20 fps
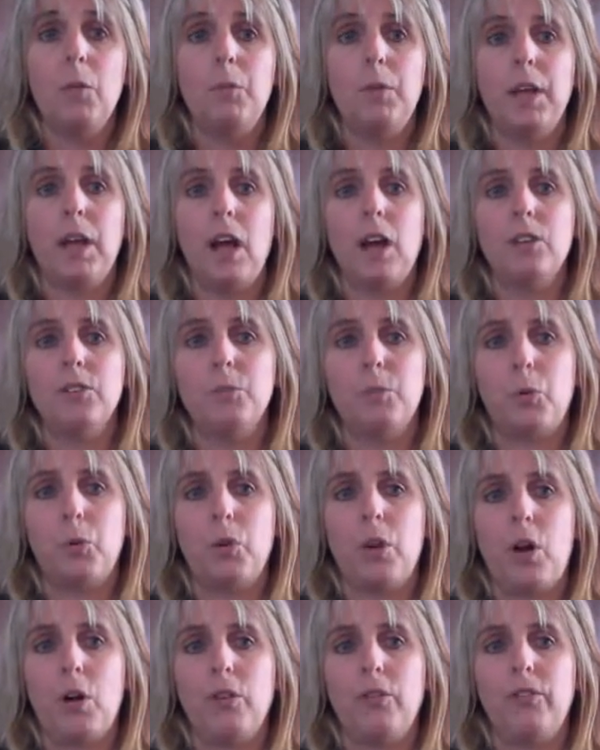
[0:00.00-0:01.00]
Because
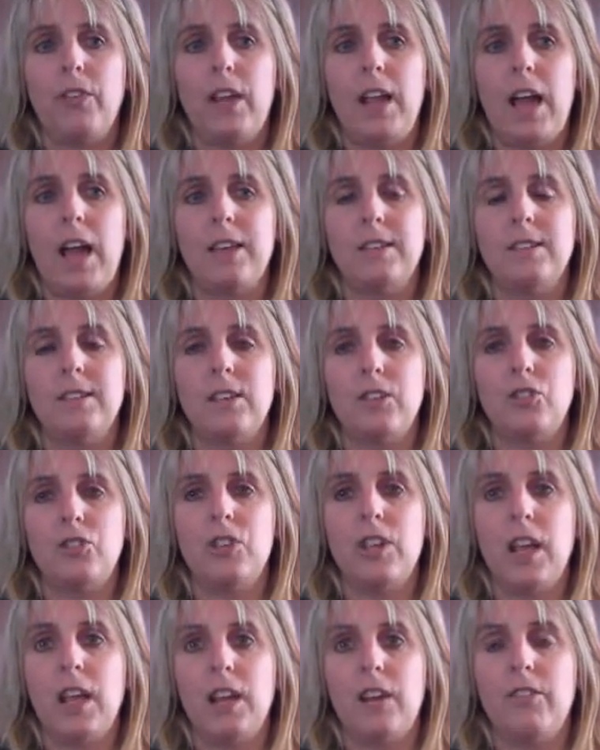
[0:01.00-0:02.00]
pornography has
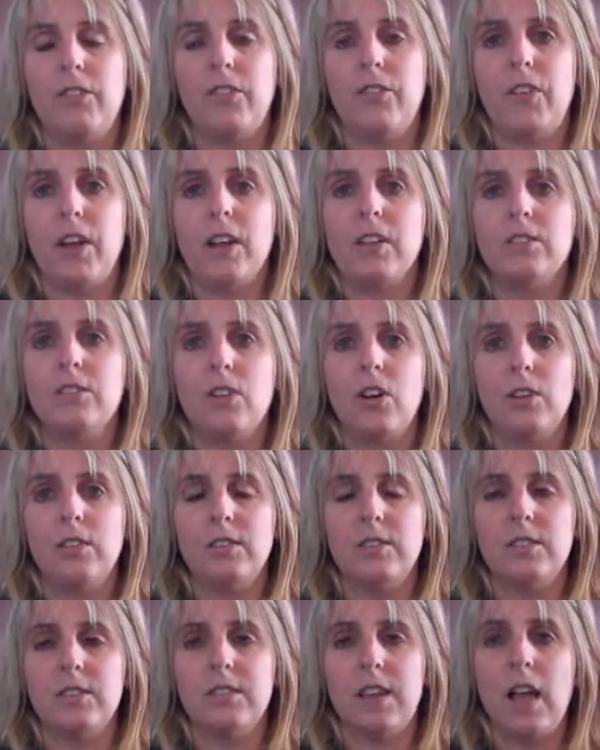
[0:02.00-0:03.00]
such negative effects
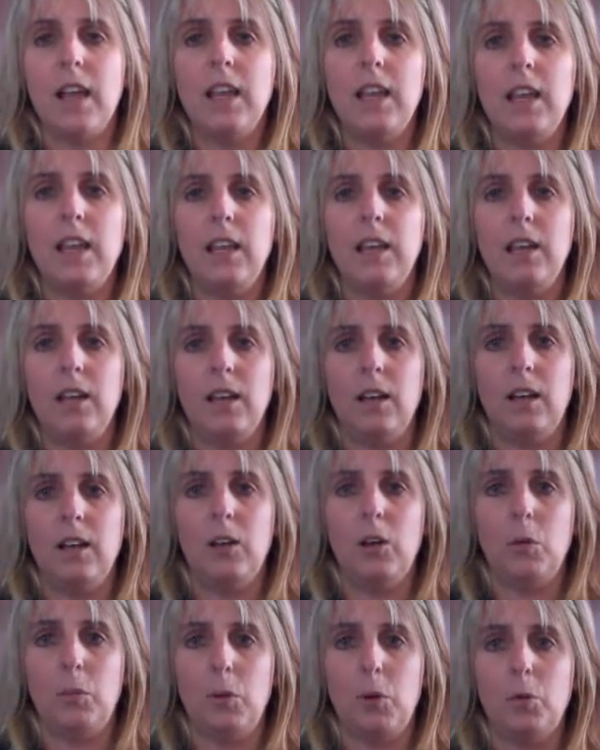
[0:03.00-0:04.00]
on society,
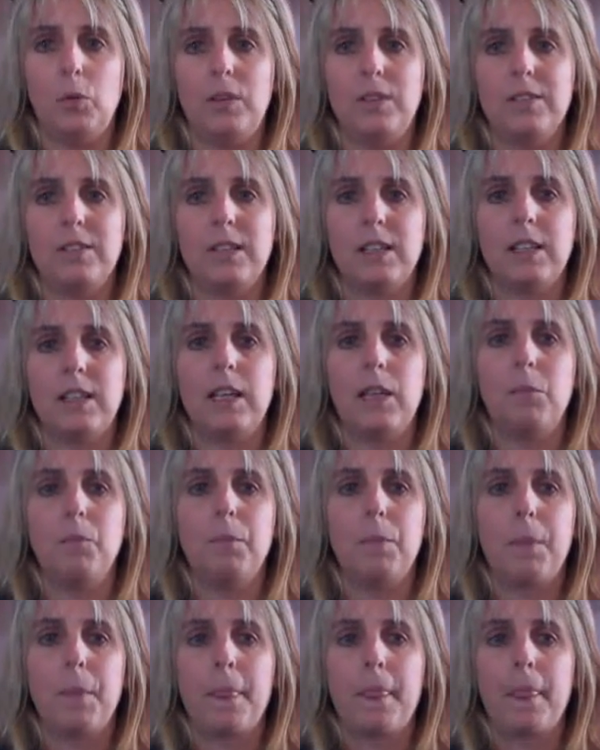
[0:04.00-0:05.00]
uh, opponents claim,